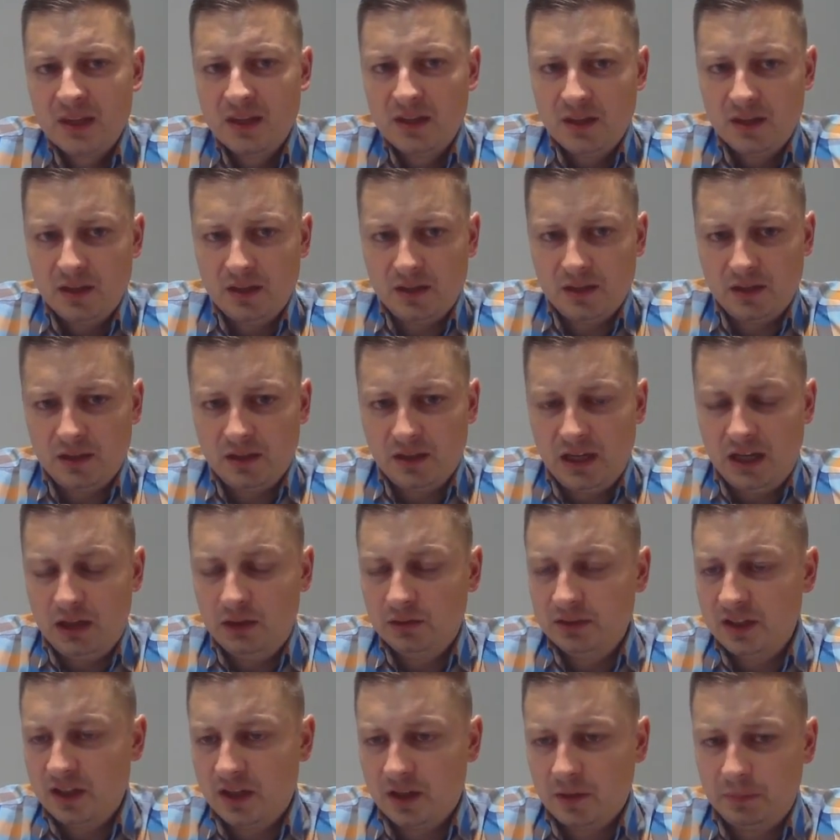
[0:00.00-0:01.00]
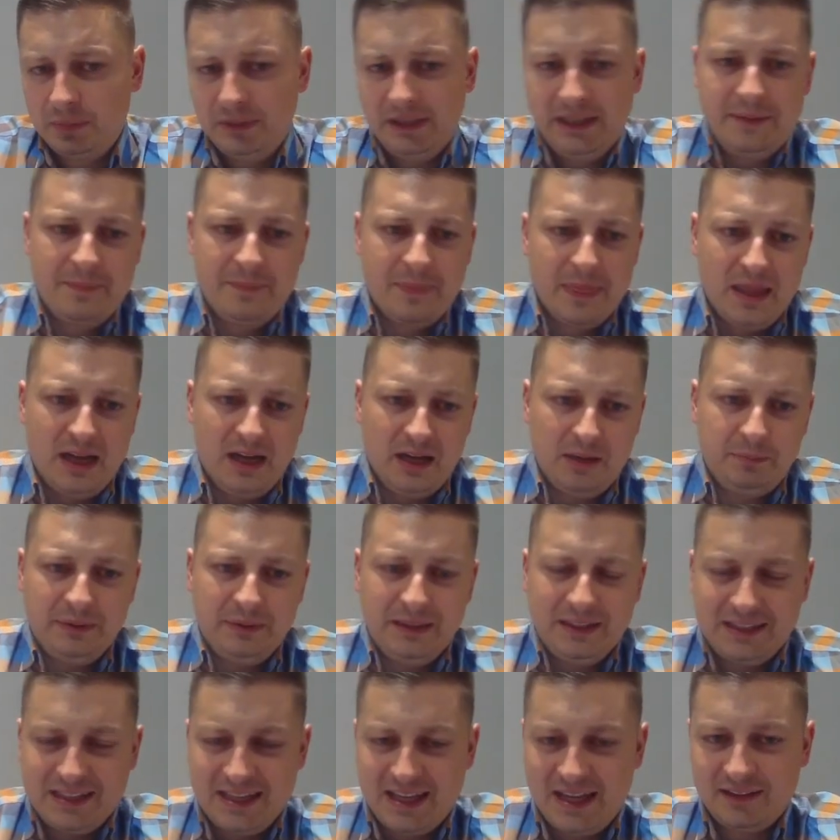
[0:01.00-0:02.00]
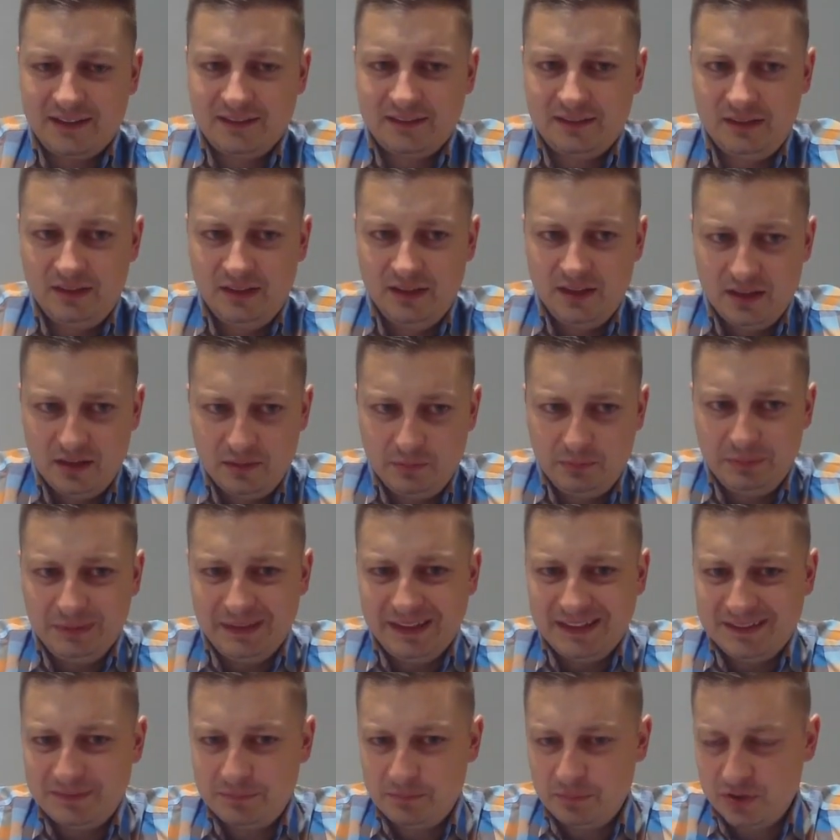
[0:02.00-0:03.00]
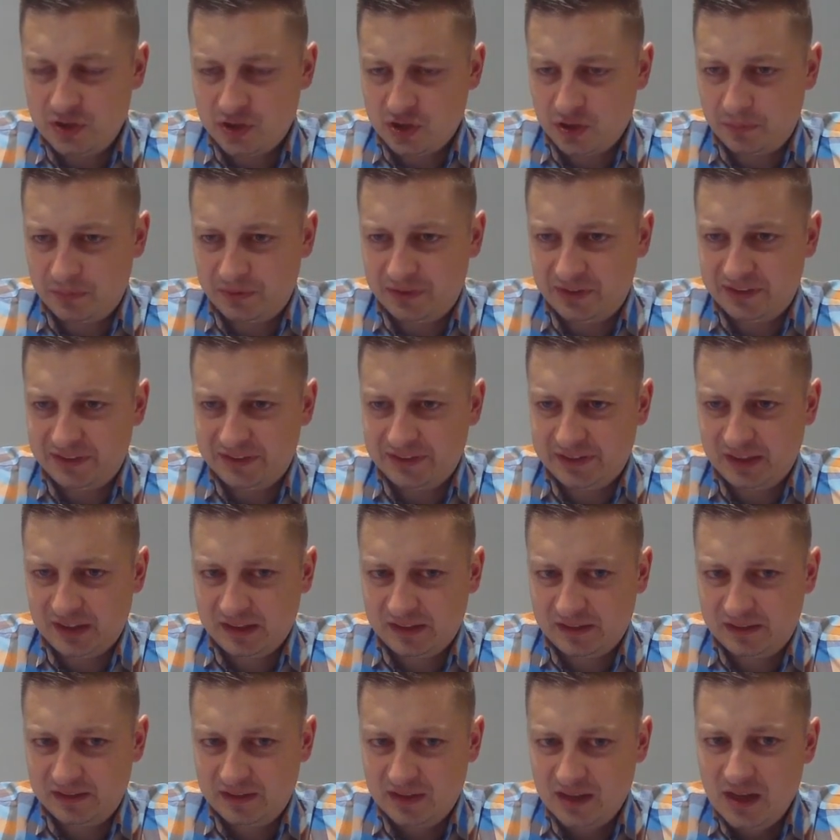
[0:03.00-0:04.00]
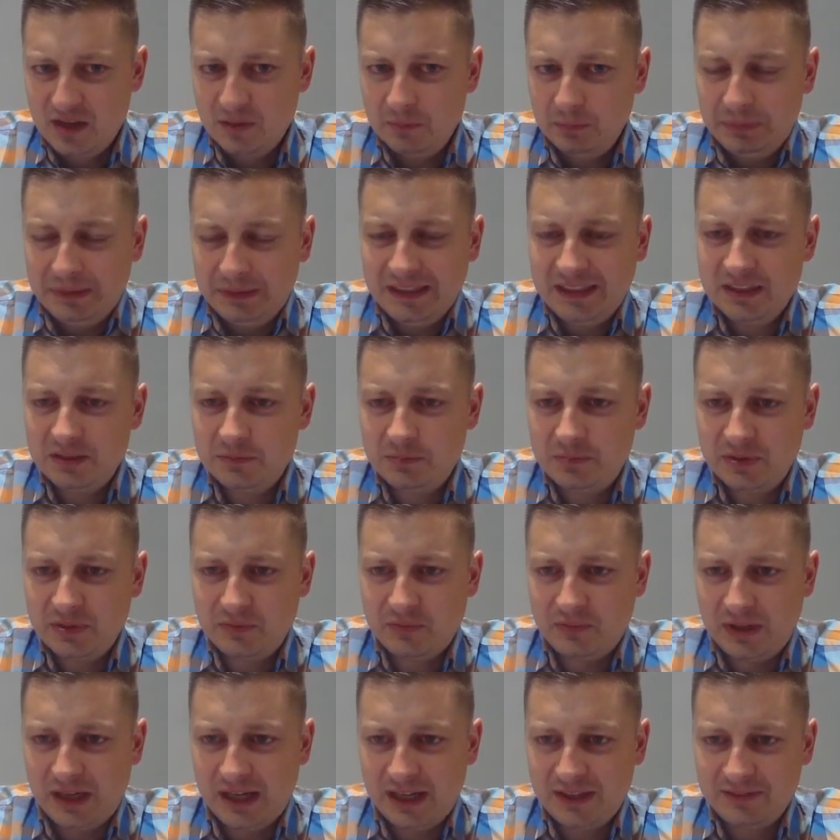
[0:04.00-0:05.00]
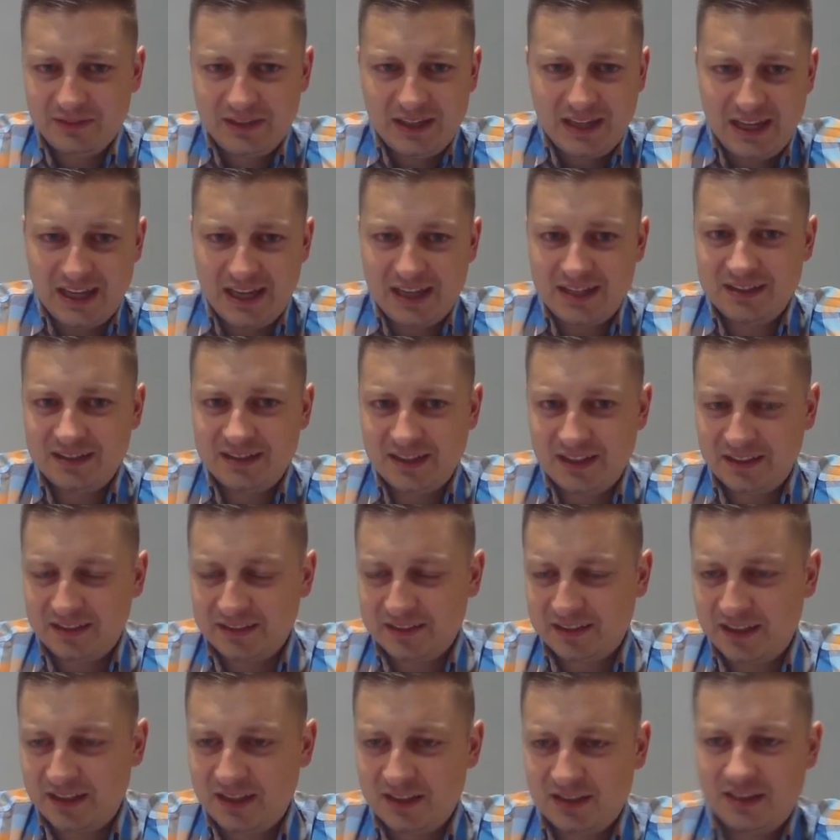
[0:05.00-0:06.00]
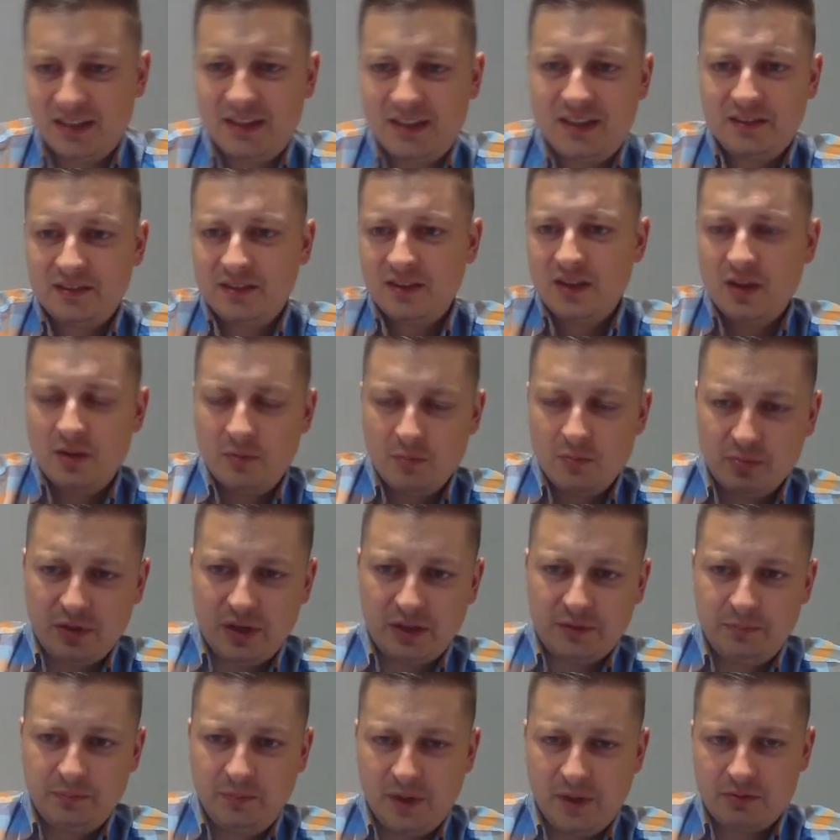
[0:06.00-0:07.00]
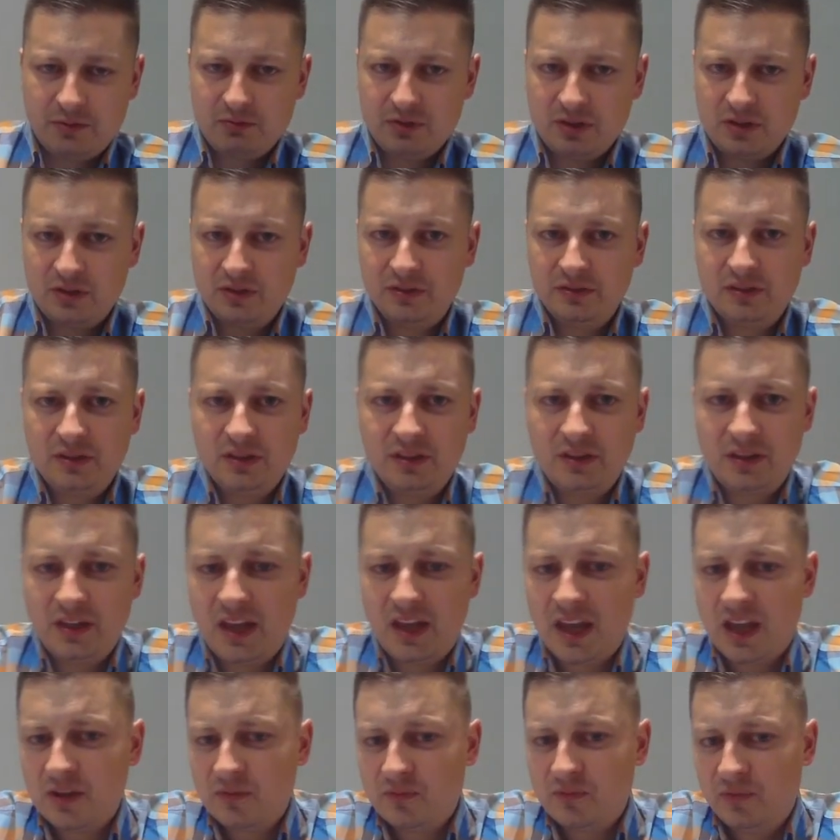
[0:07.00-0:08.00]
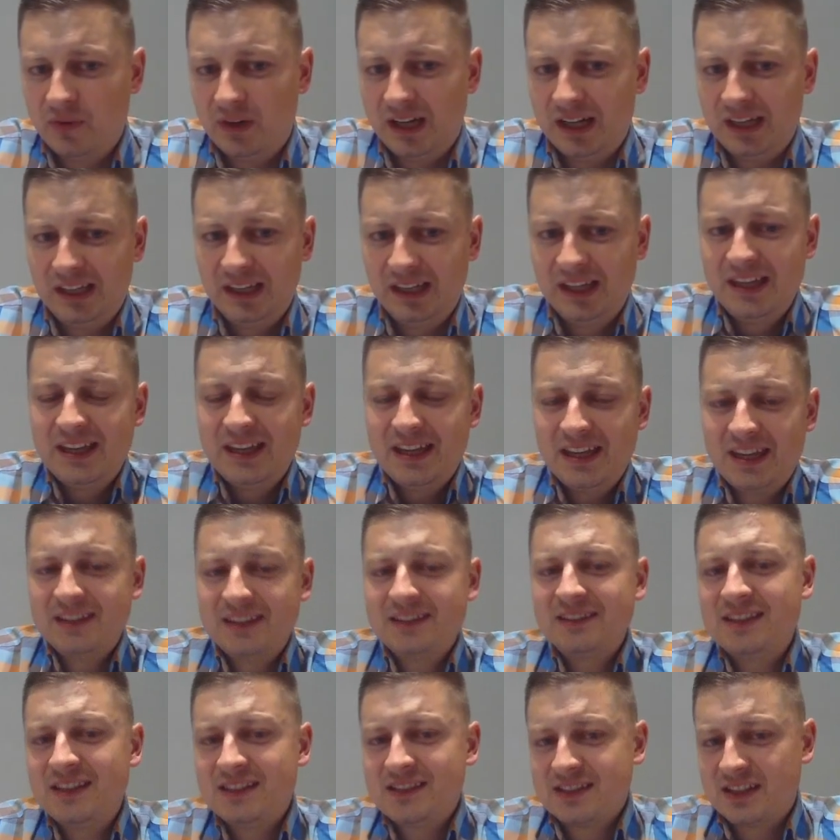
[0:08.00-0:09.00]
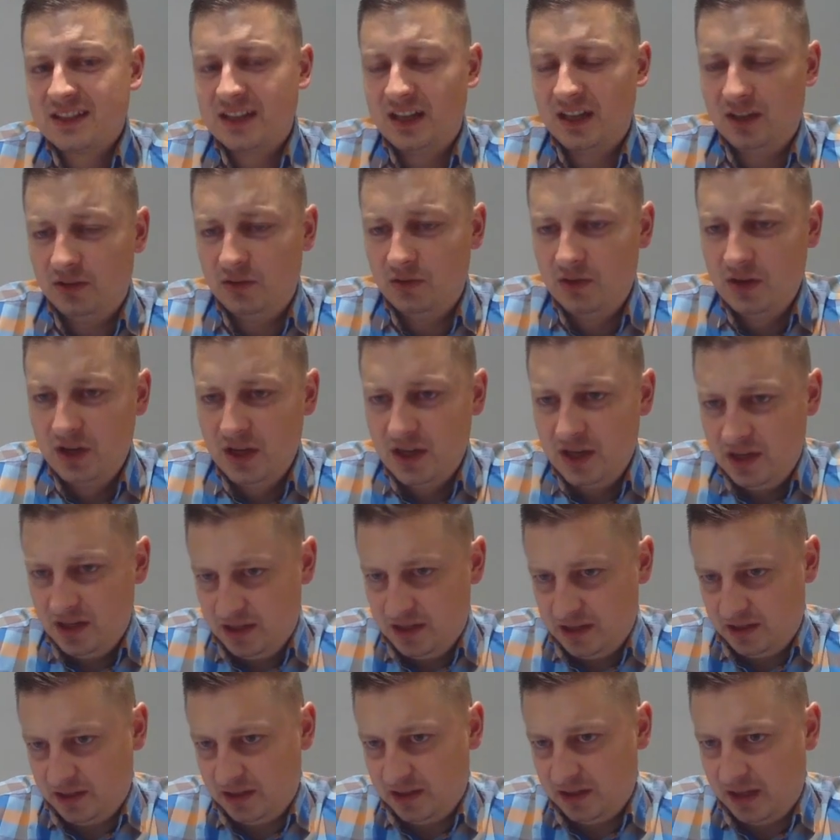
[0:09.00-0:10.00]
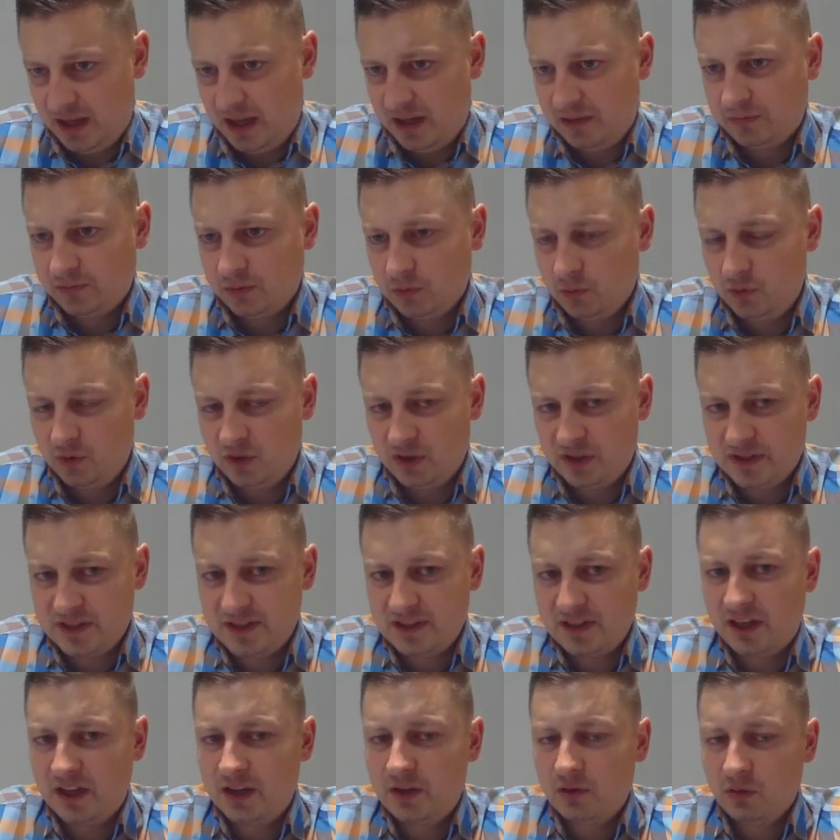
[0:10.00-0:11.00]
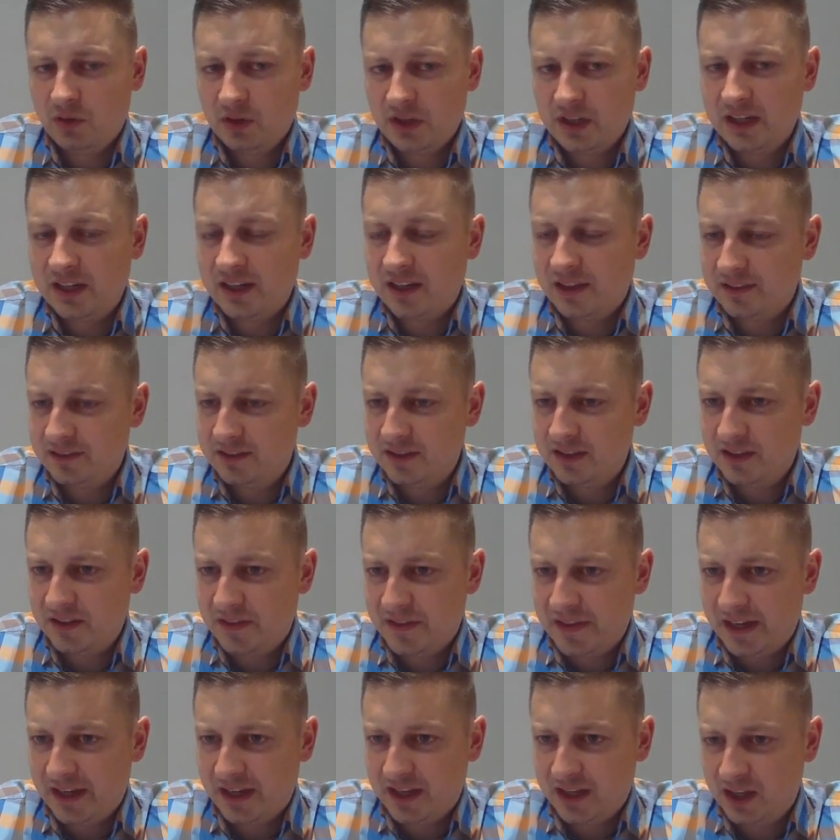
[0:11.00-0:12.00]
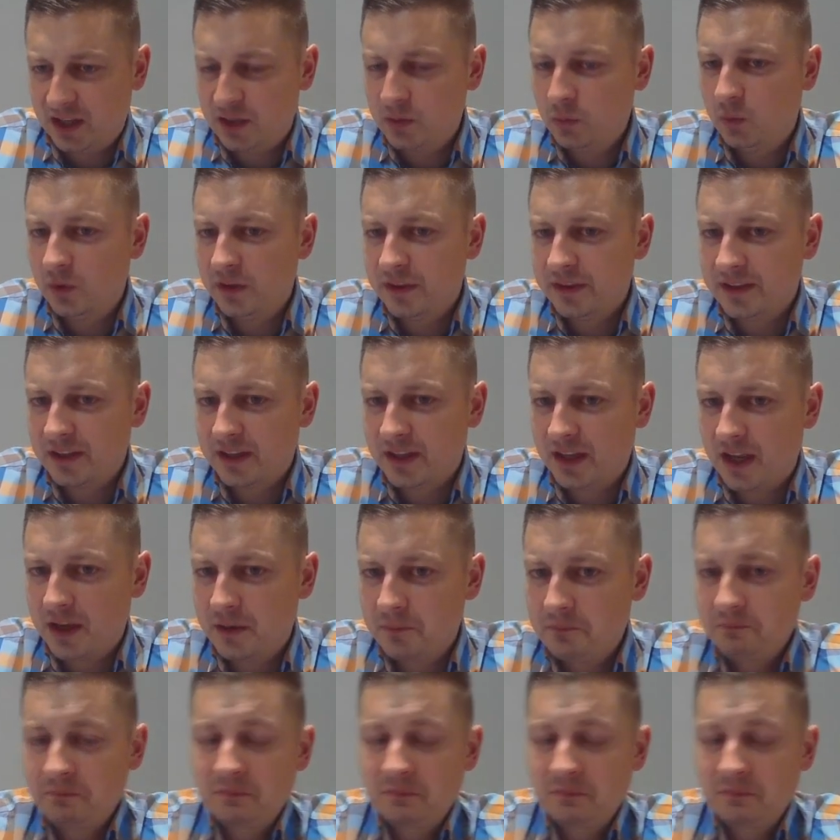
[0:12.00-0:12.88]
how did I play. I played castle, played bishop c6, played b5, a takes, brought my rook onto the a file, and that's how afterwards I organized the attack and won the game.